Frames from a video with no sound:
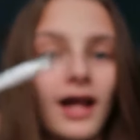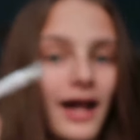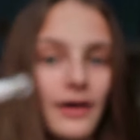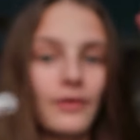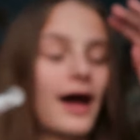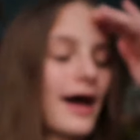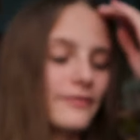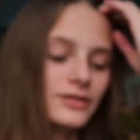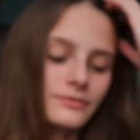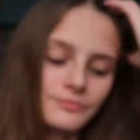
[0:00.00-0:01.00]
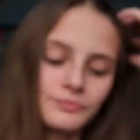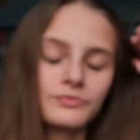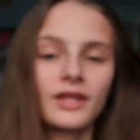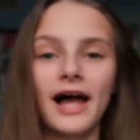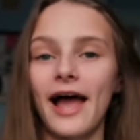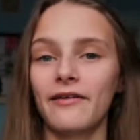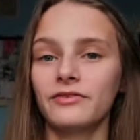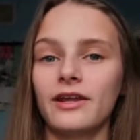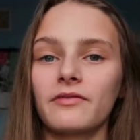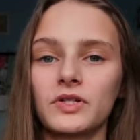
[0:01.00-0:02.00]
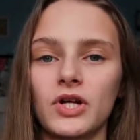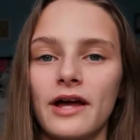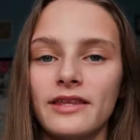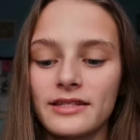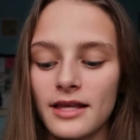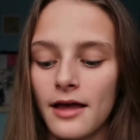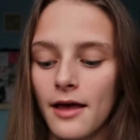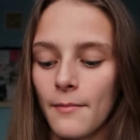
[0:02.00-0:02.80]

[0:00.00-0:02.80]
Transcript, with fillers: I haven't I have never tried this,